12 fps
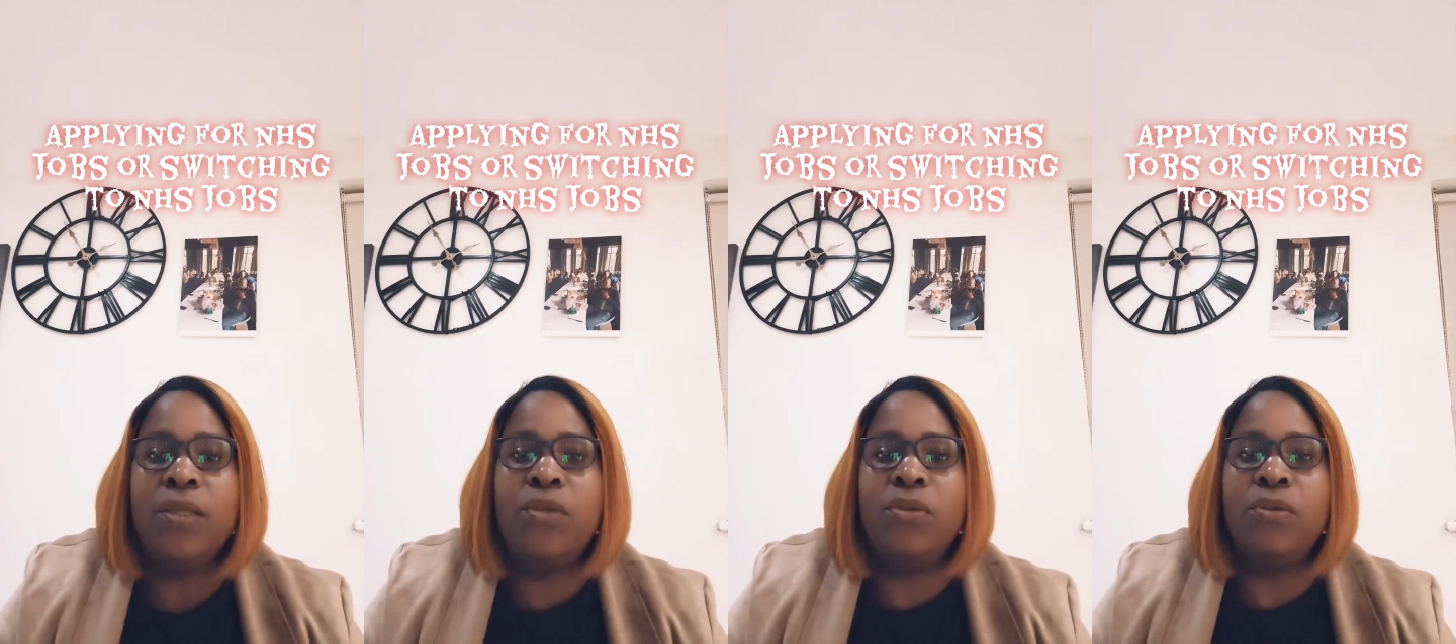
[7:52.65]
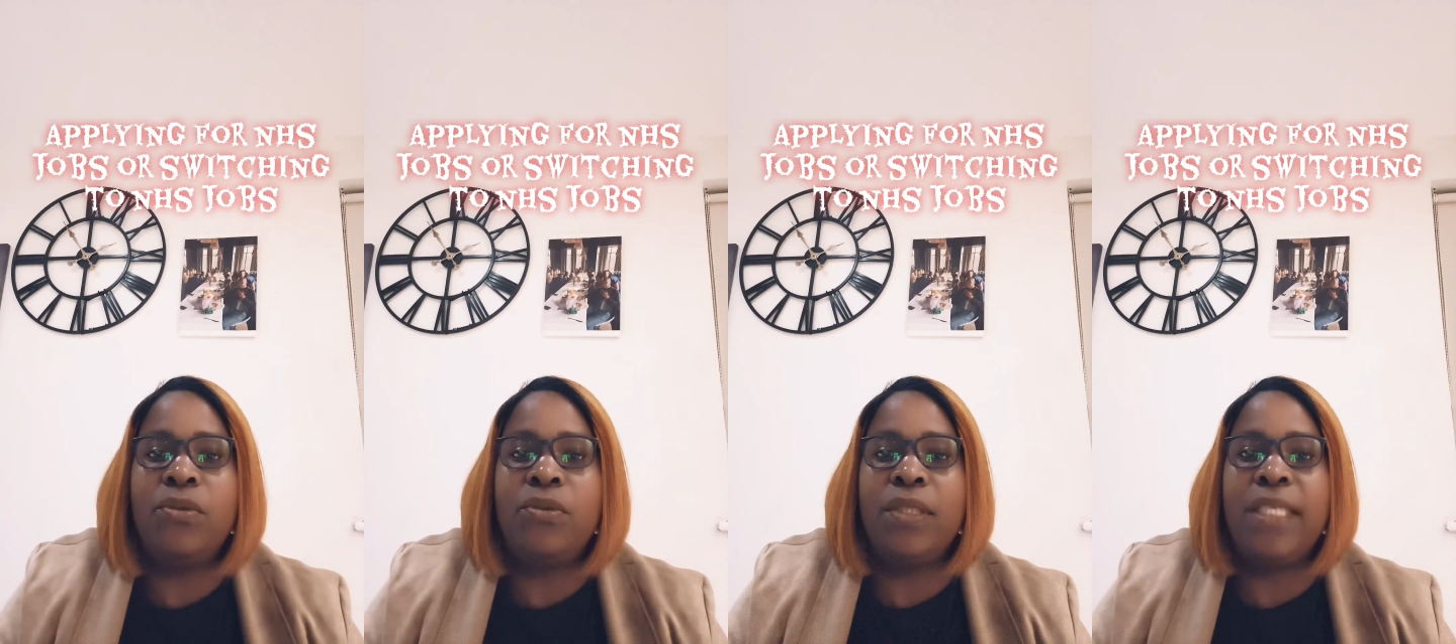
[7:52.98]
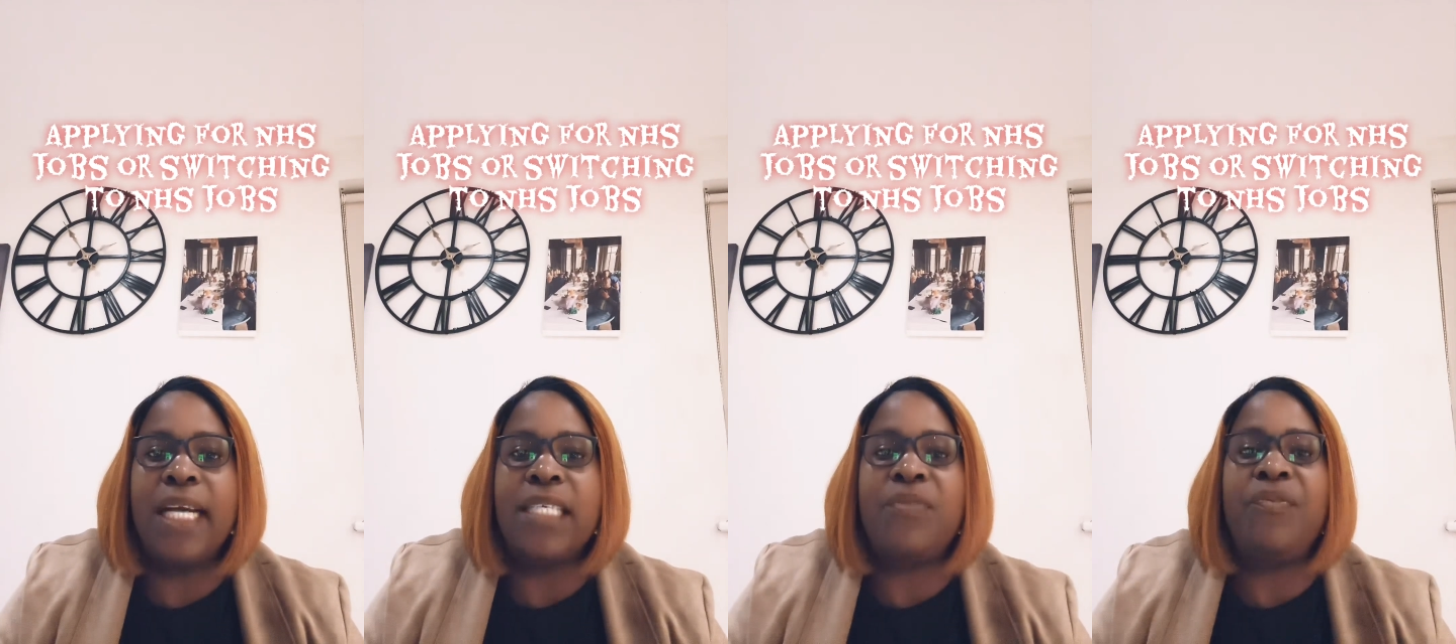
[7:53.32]
to
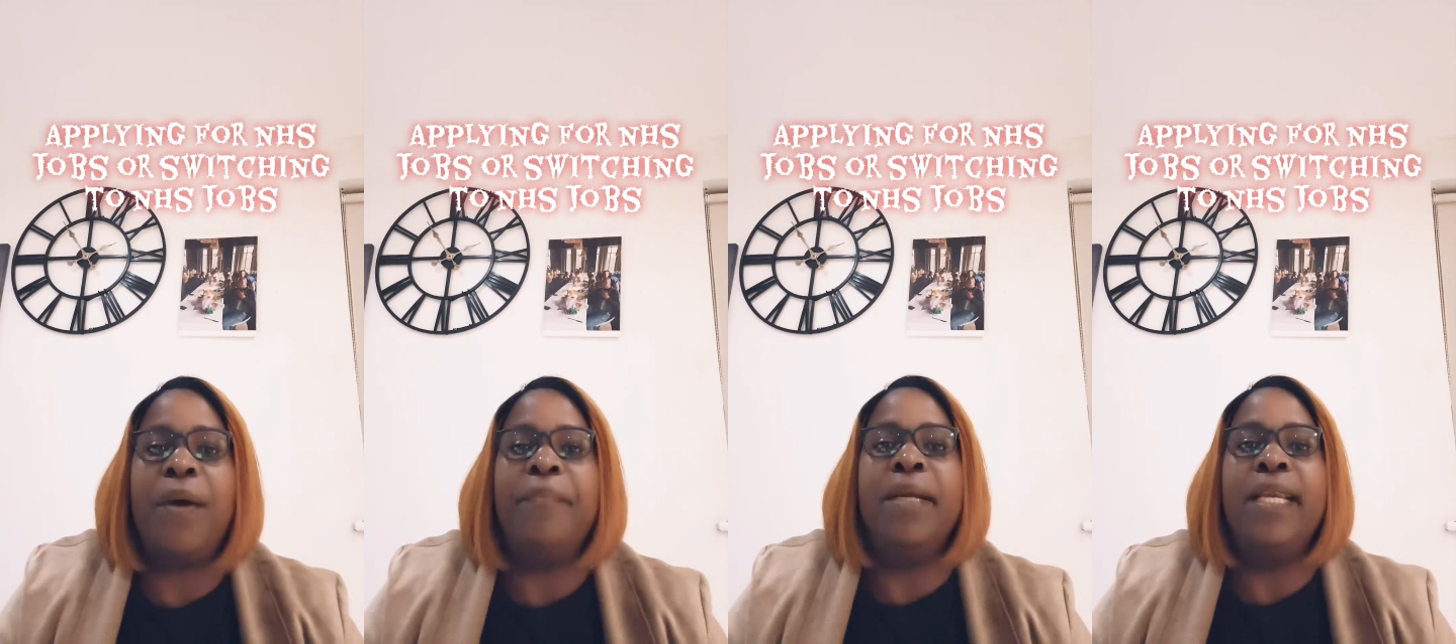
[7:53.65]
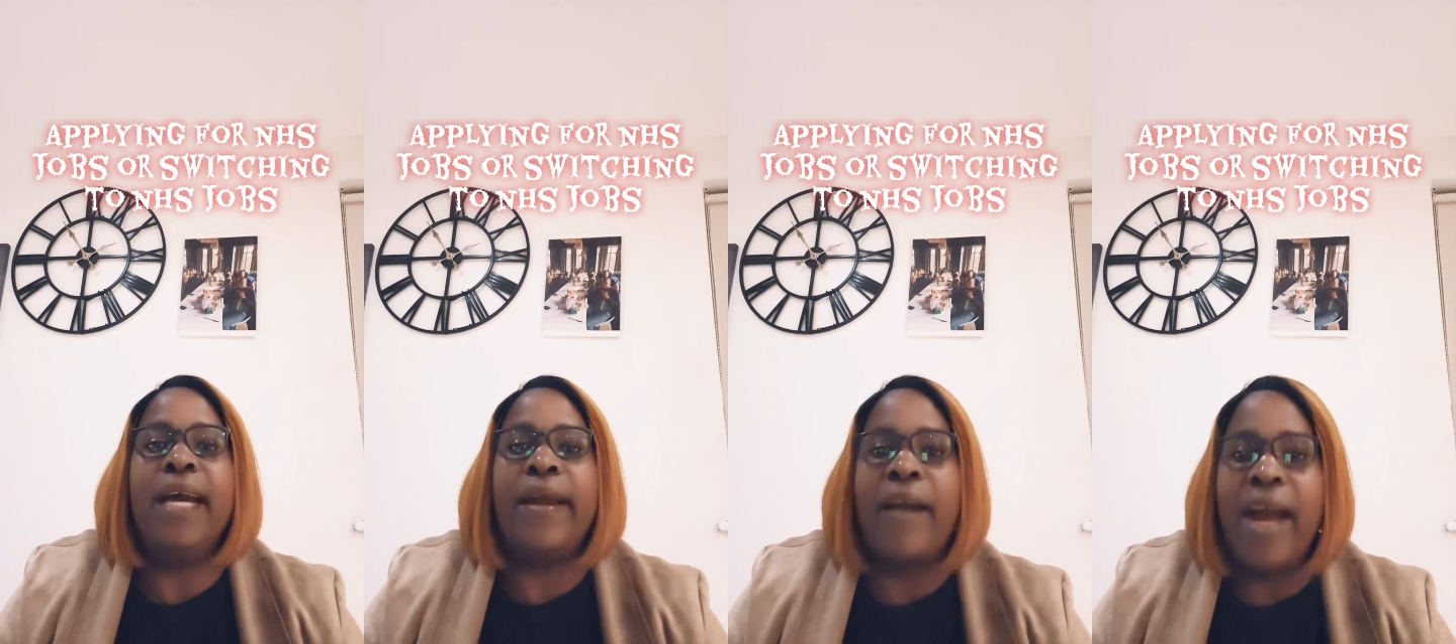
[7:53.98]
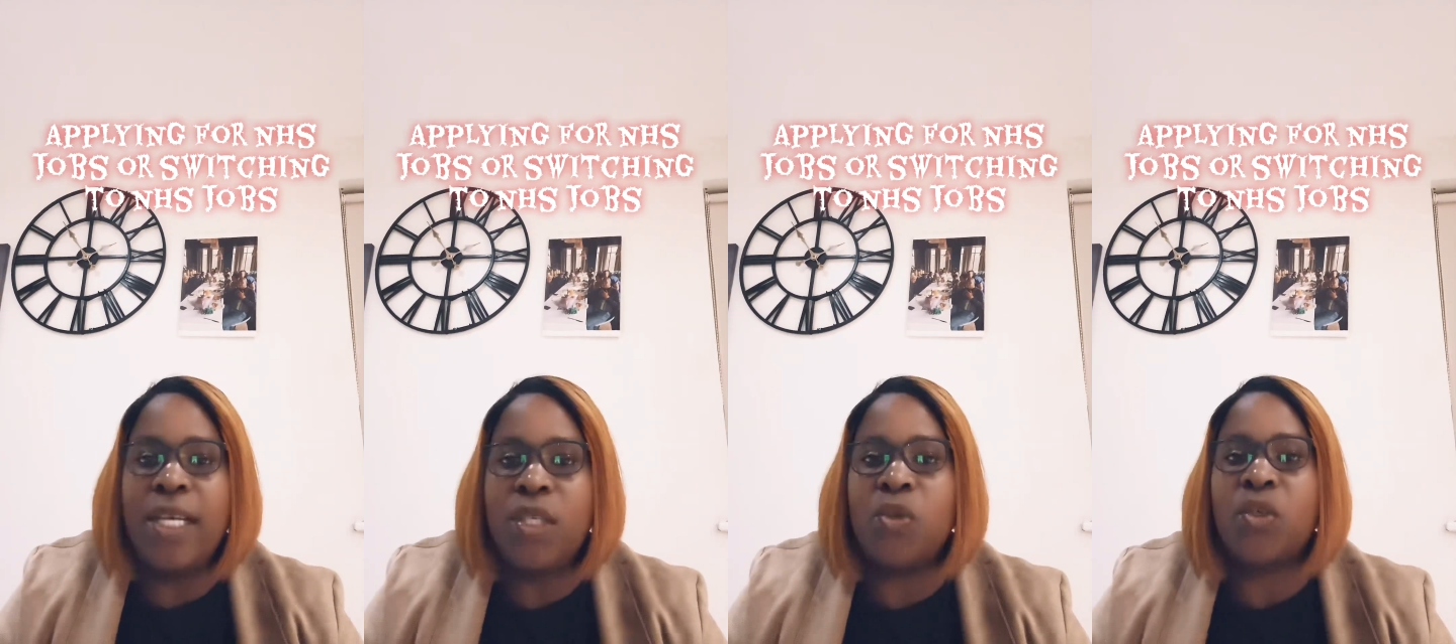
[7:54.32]
just
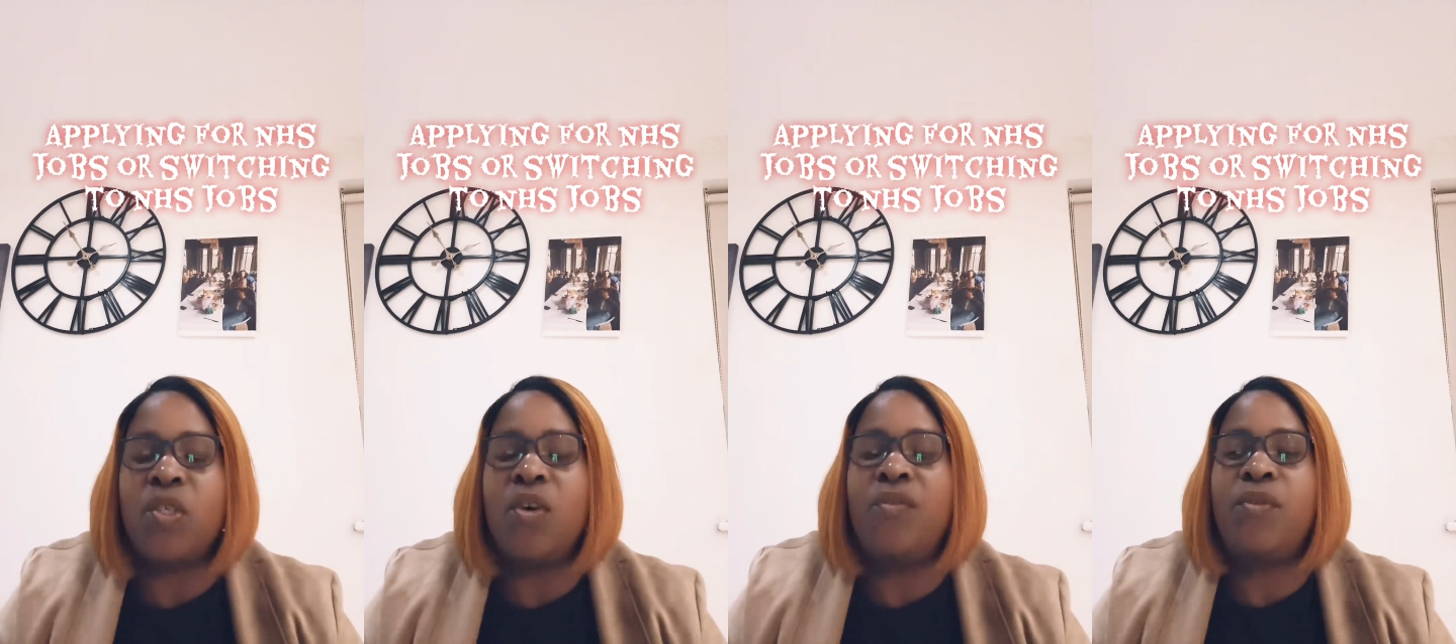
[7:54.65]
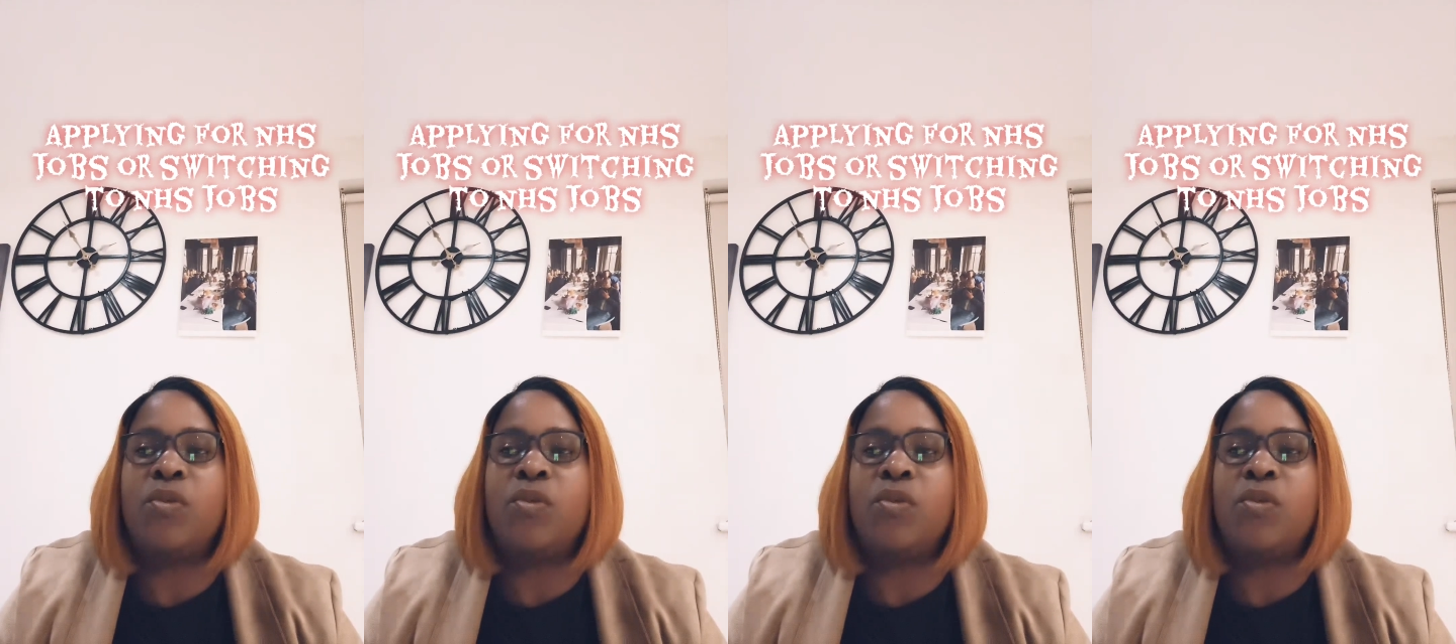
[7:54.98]
familiarize yourself